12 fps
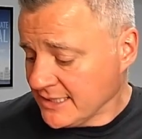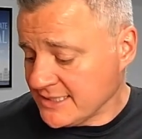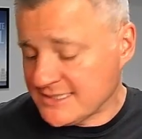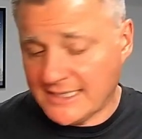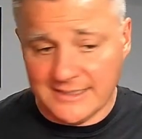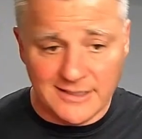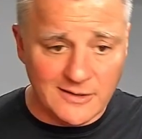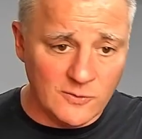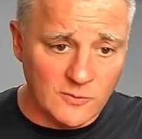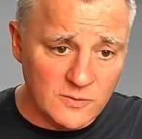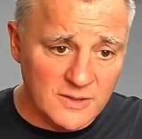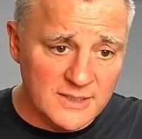because I
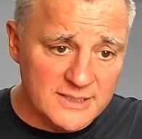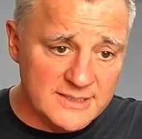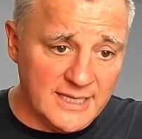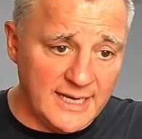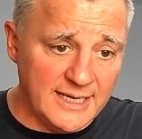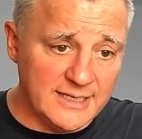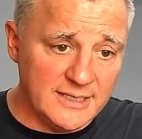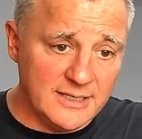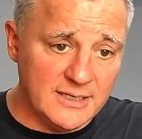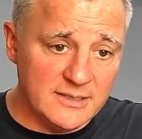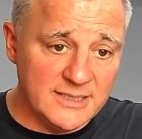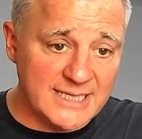know that
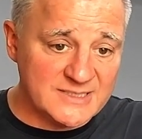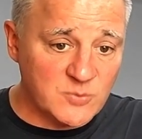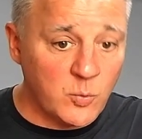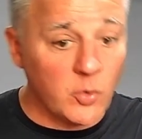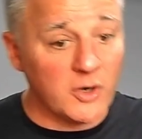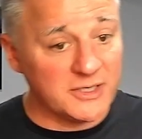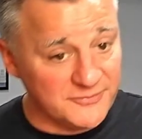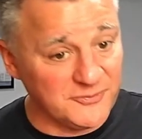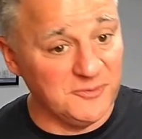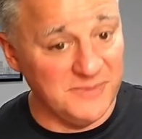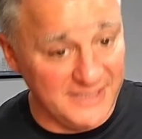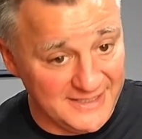that's worked
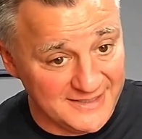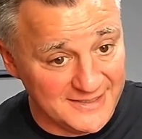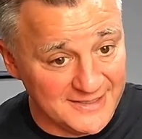for me.